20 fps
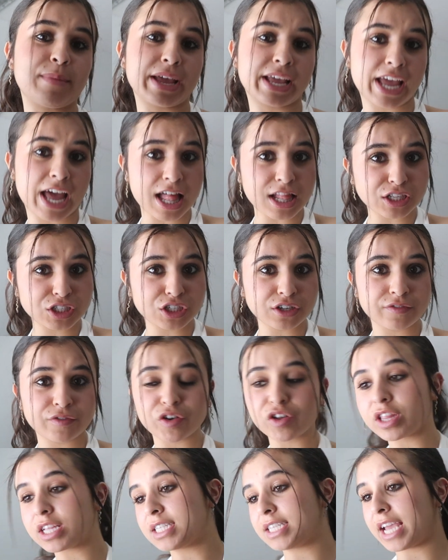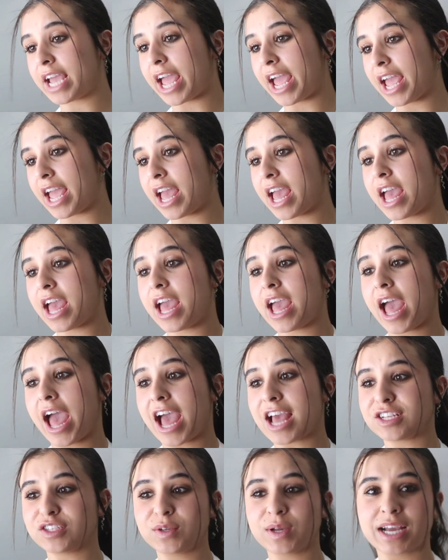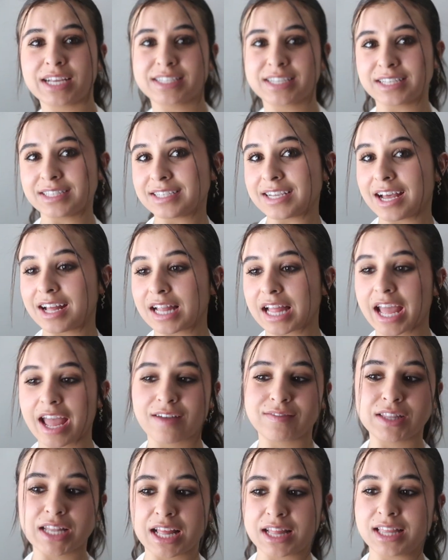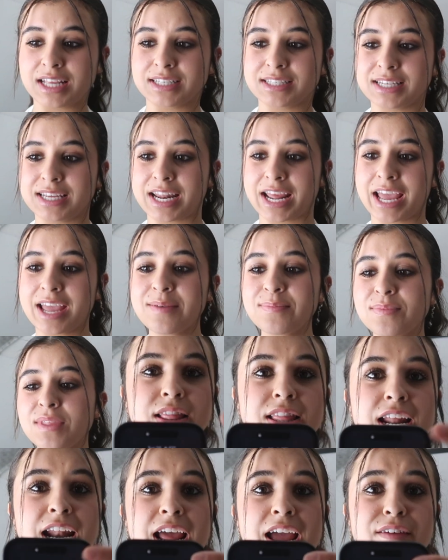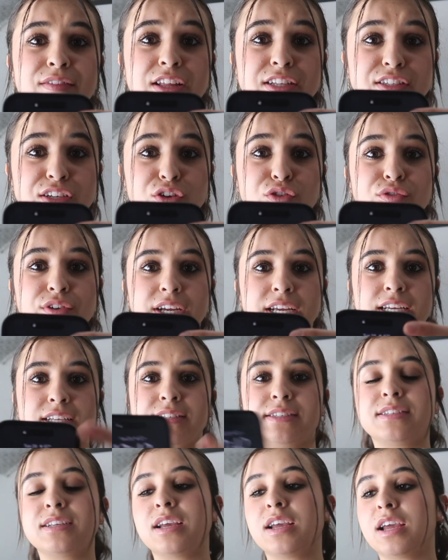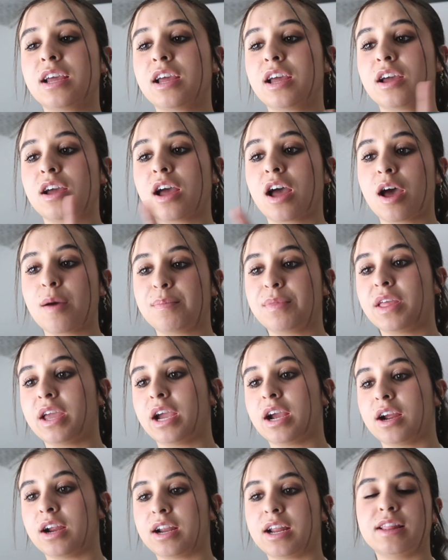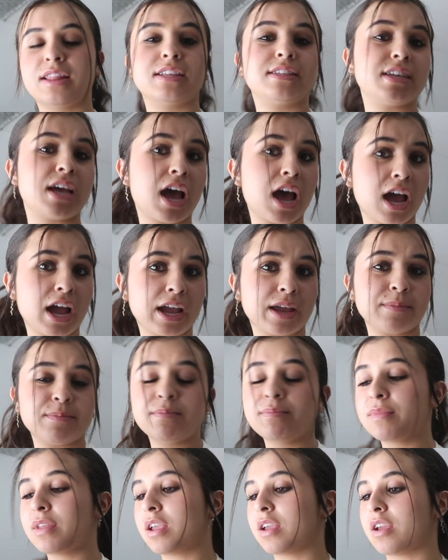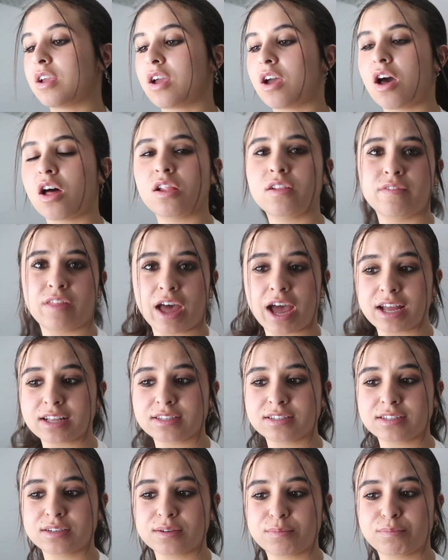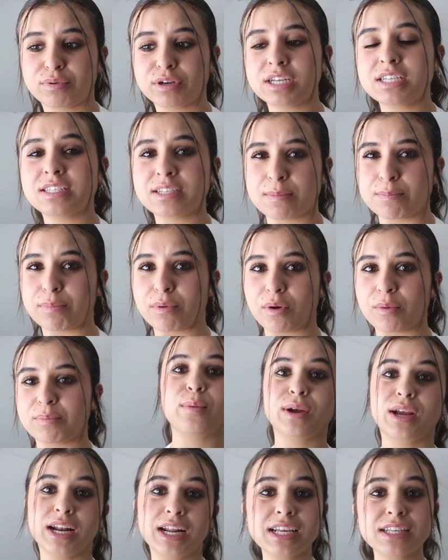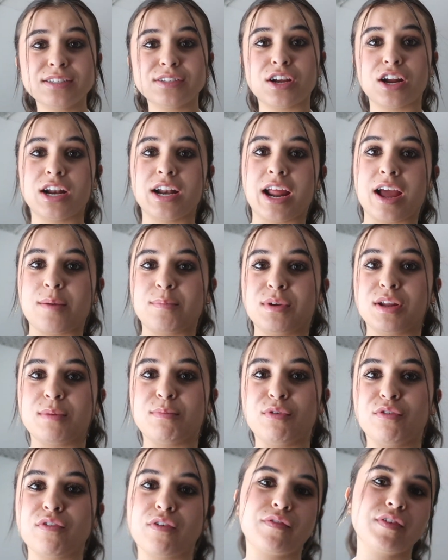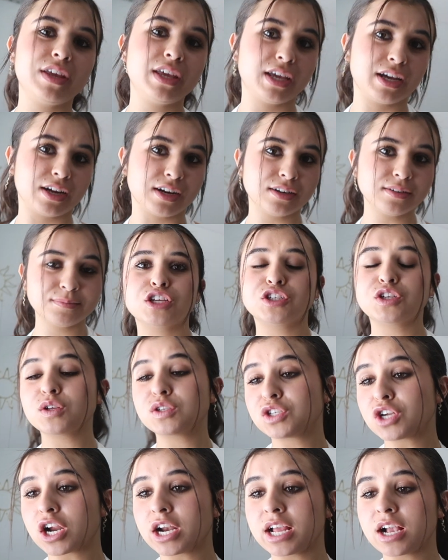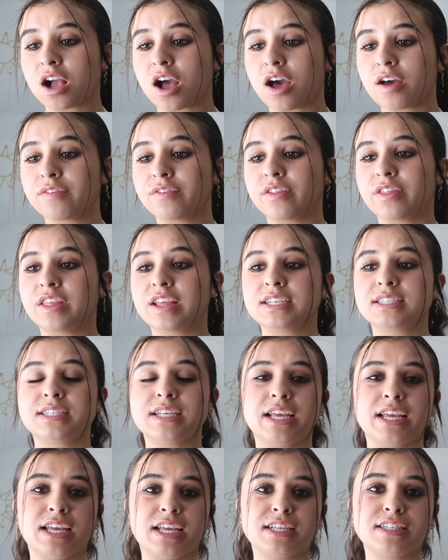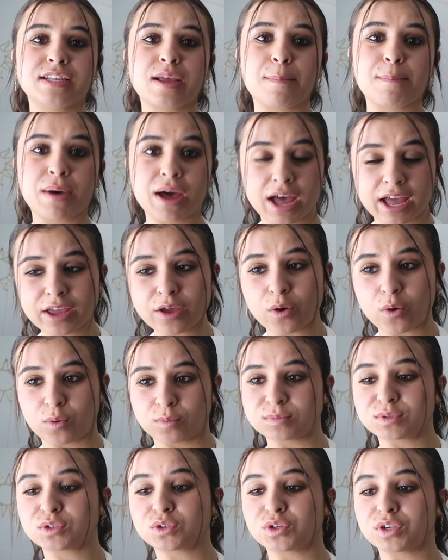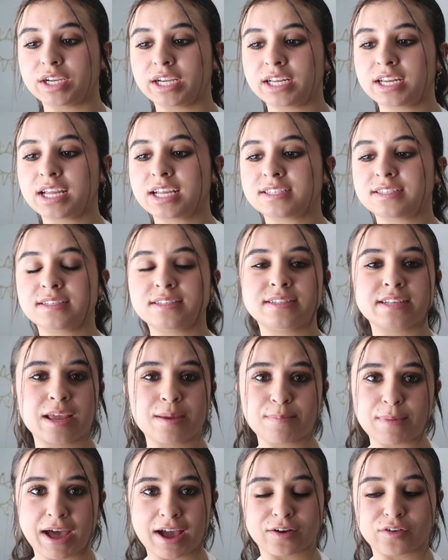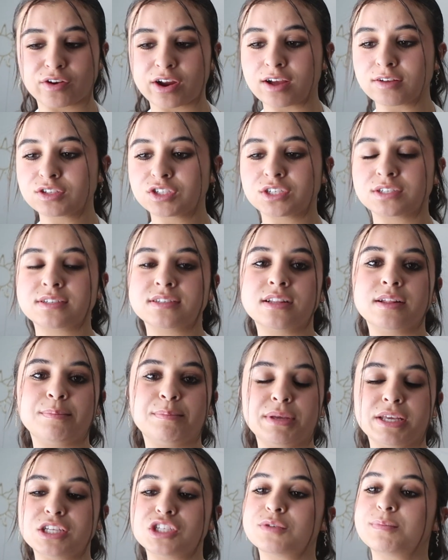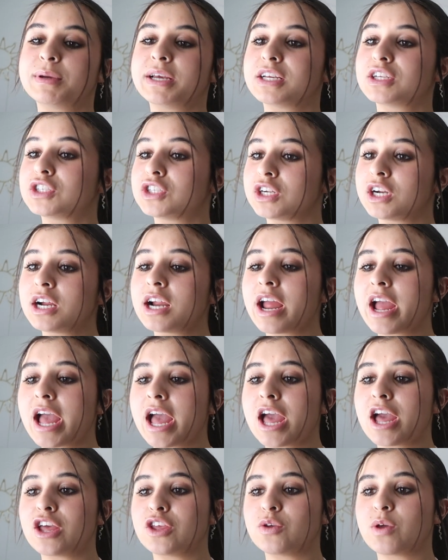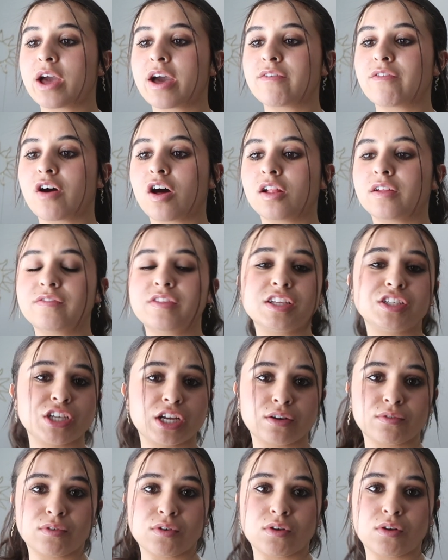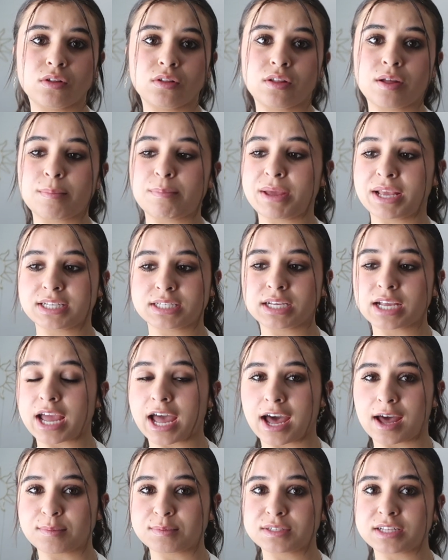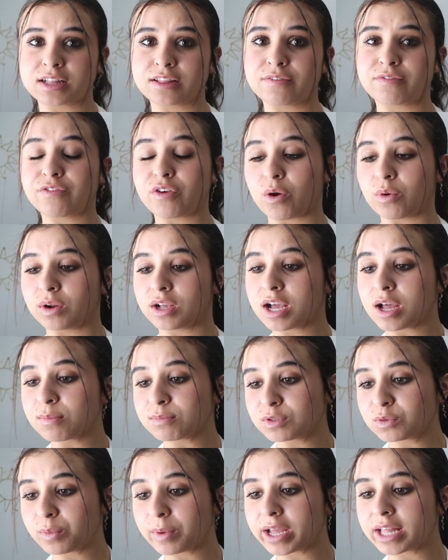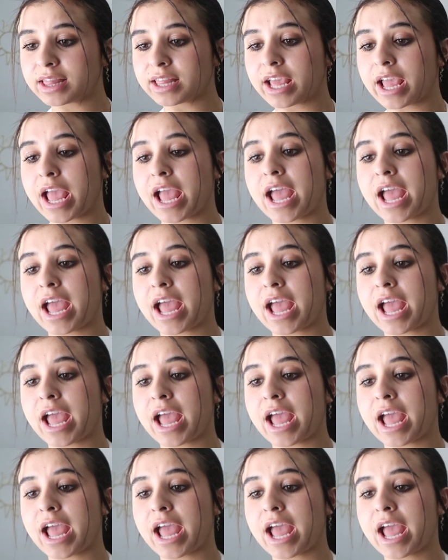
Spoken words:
my calendar for the day. As you guys can tell, I have nothing today. Then I have the degrees up there, the time, all of that. Pretty simple. We're gonna get started now. I'm gonna move over here. So starting off, this is my home screen. It's the same background, just the beach picture. You have all of the general basic apps that the phone comes with.